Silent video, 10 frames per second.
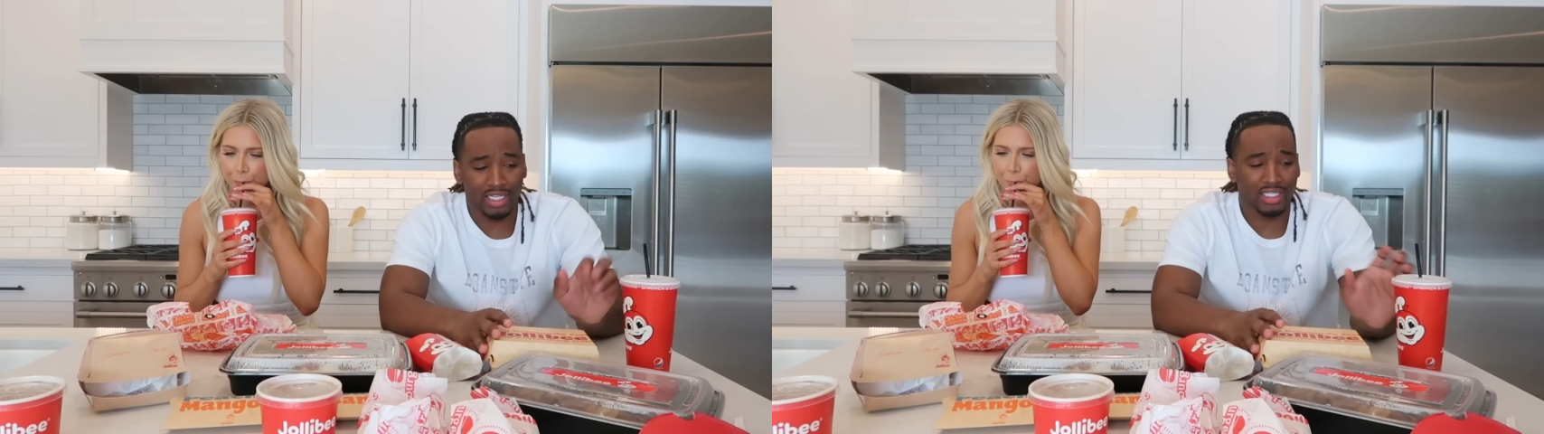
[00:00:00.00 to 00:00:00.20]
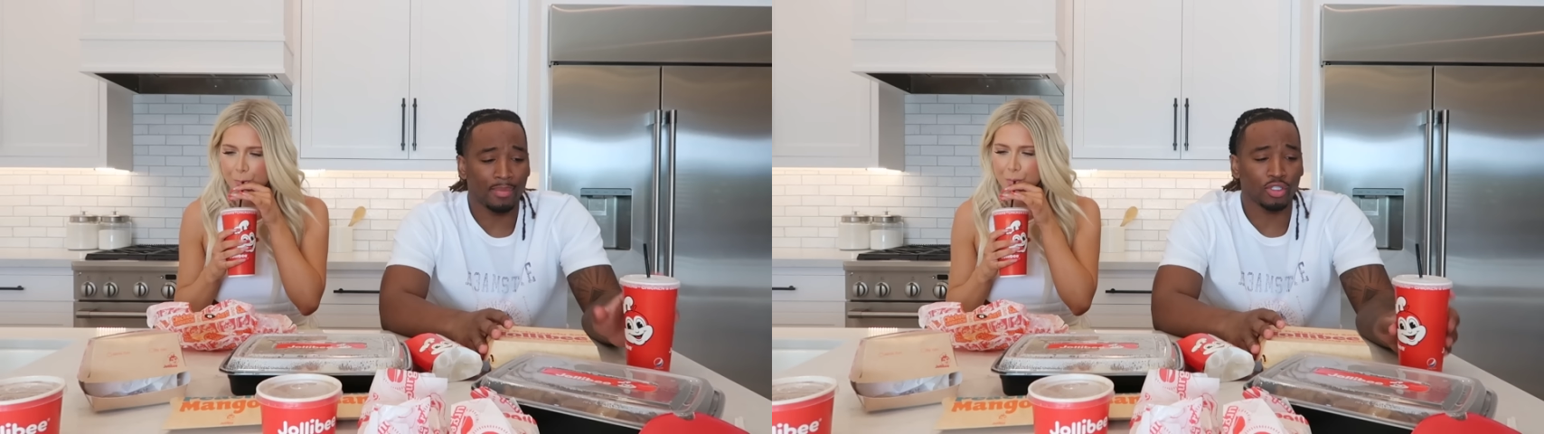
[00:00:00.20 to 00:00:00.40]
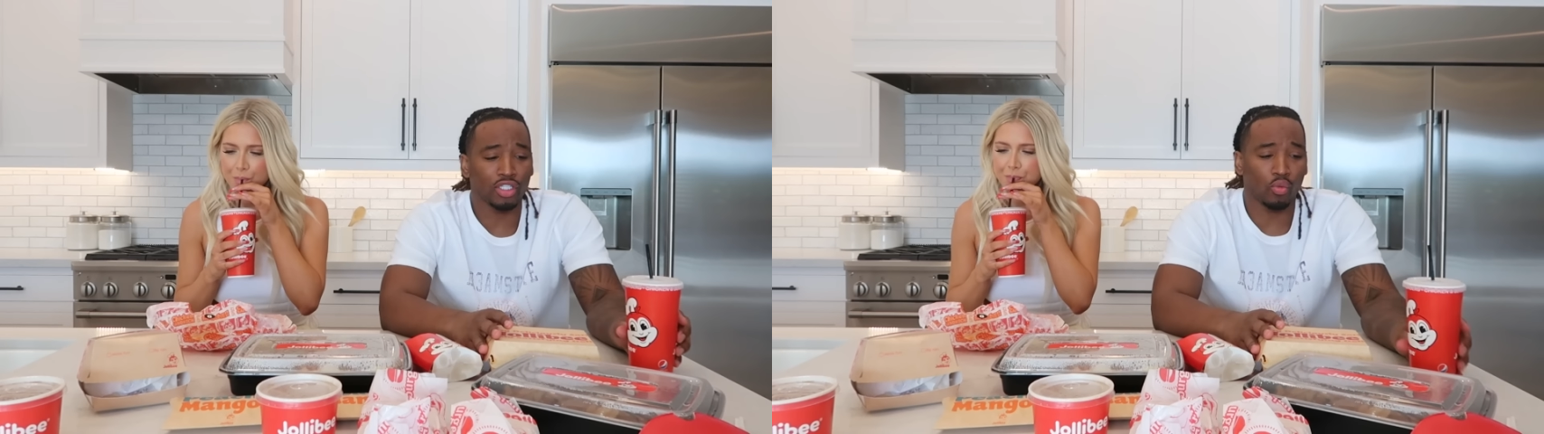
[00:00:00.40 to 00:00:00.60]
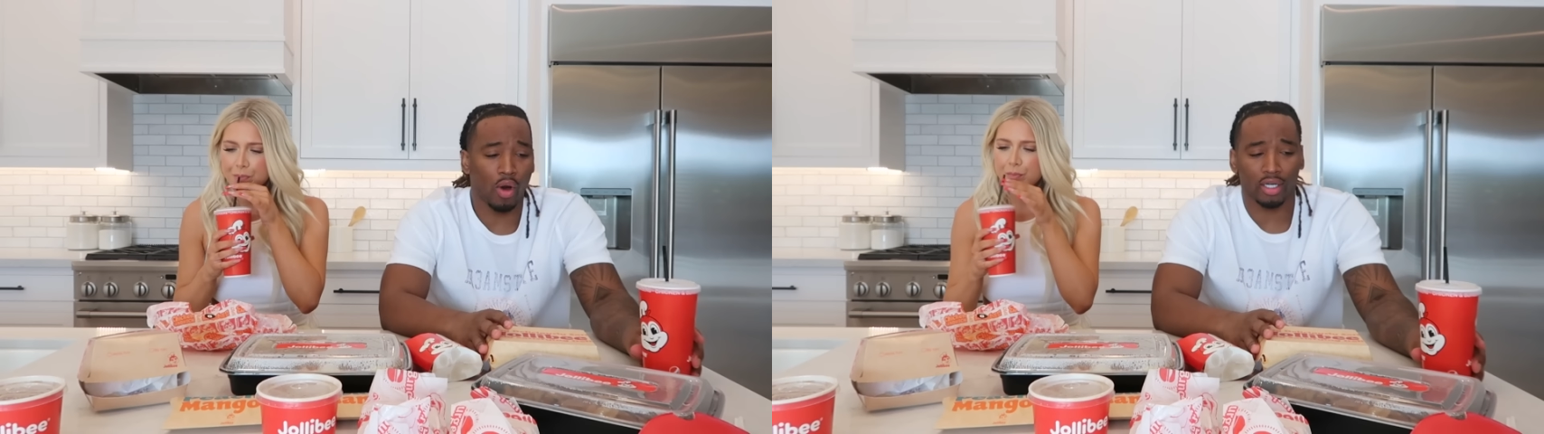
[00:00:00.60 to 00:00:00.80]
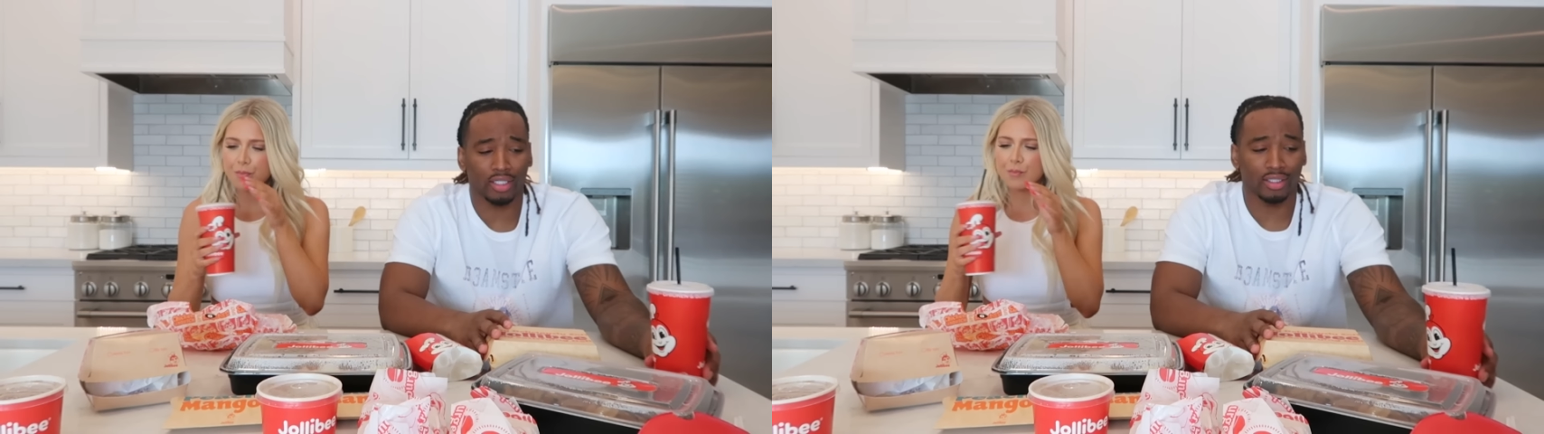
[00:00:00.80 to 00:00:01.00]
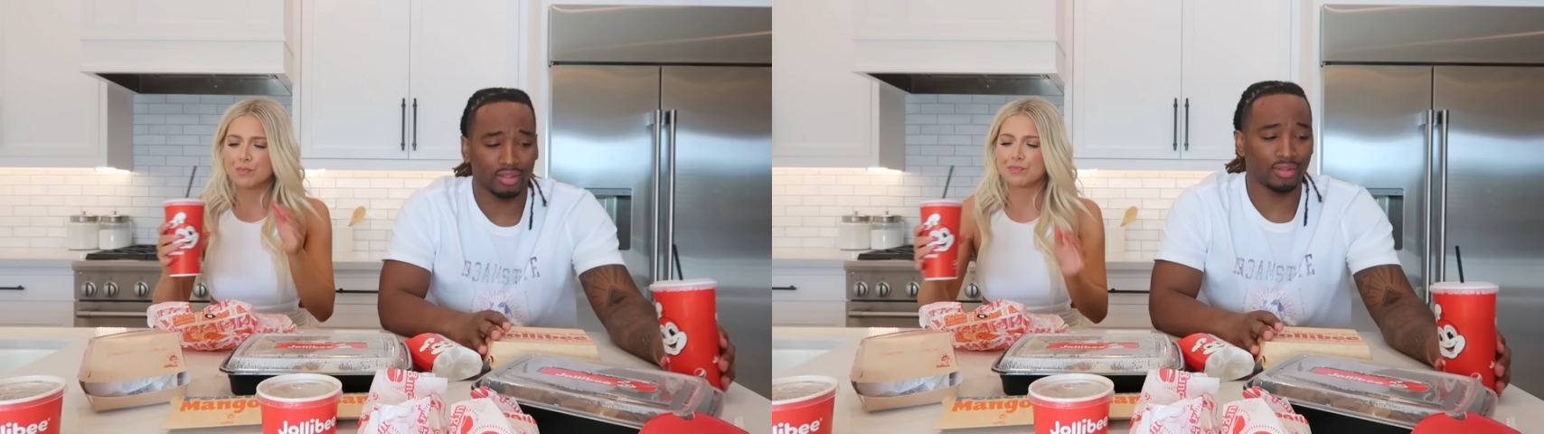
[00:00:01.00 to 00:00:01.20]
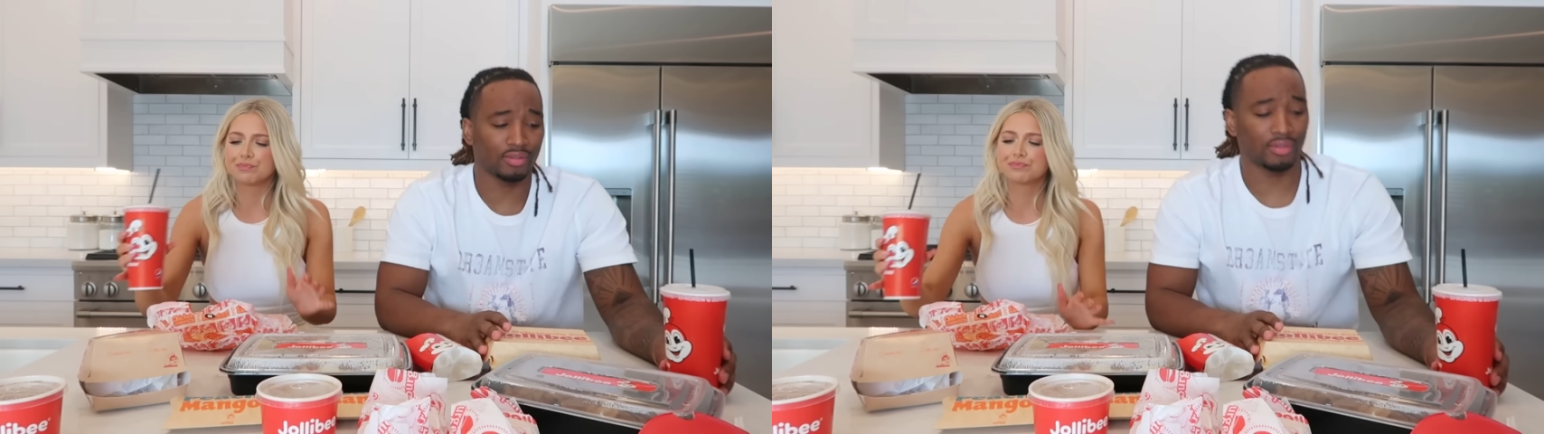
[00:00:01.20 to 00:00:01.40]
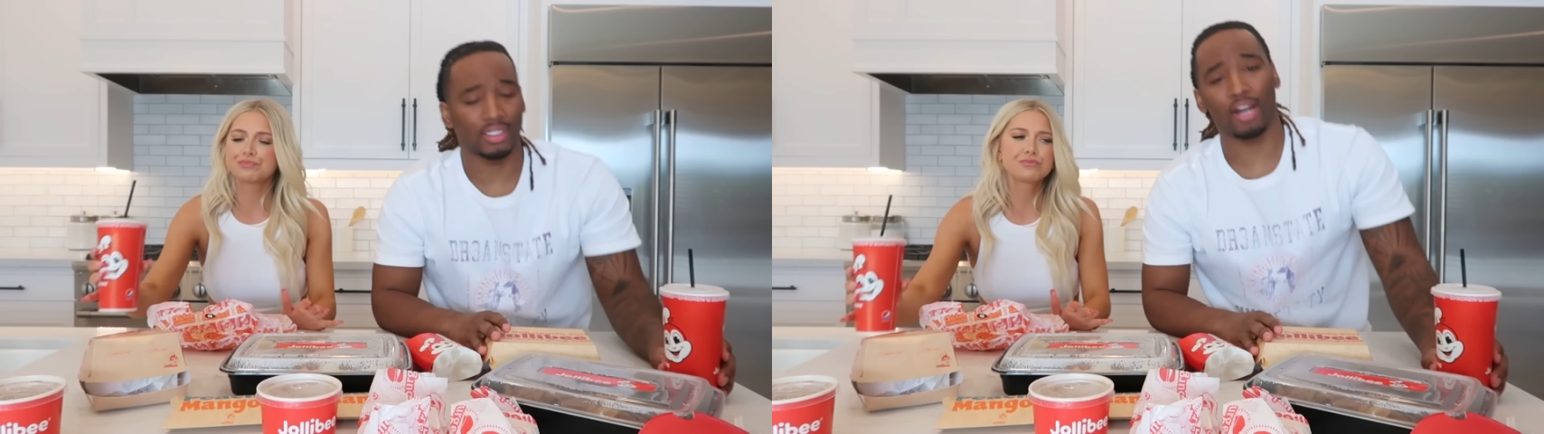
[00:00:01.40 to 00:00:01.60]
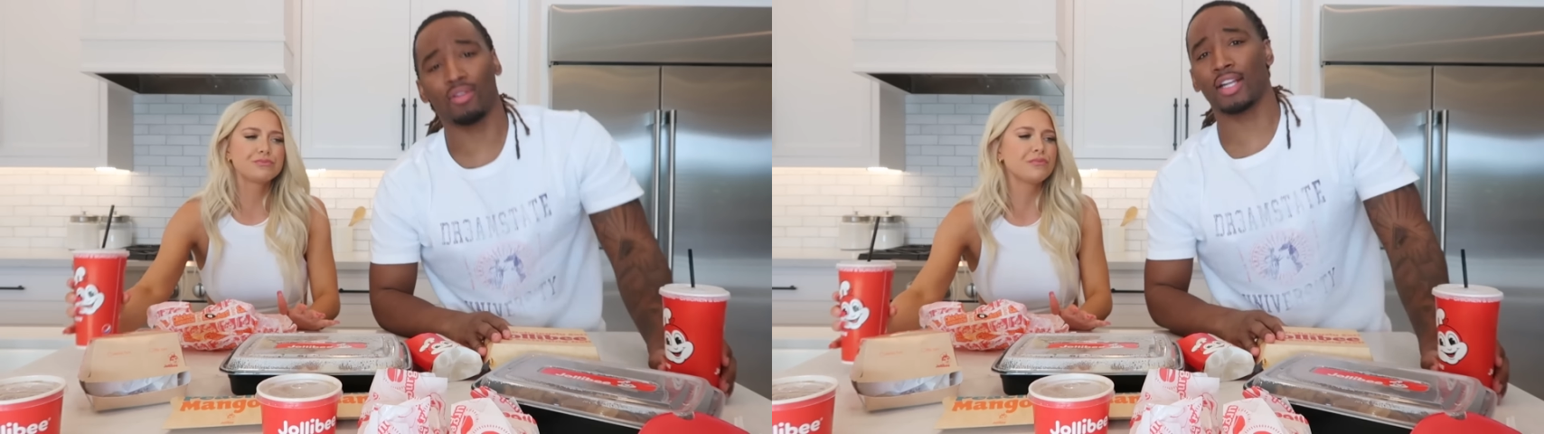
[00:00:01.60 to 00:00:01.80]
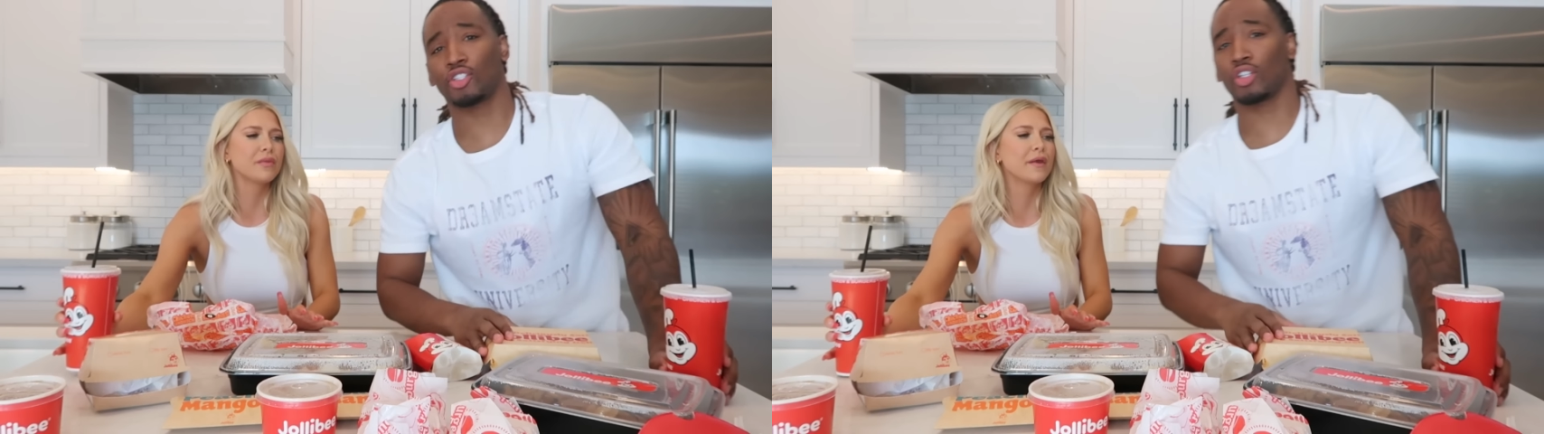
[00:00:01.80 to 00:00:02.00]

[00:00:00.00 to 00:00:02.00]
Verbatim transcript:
Speaker 1: Actually, I'm gonna drink water. I don't like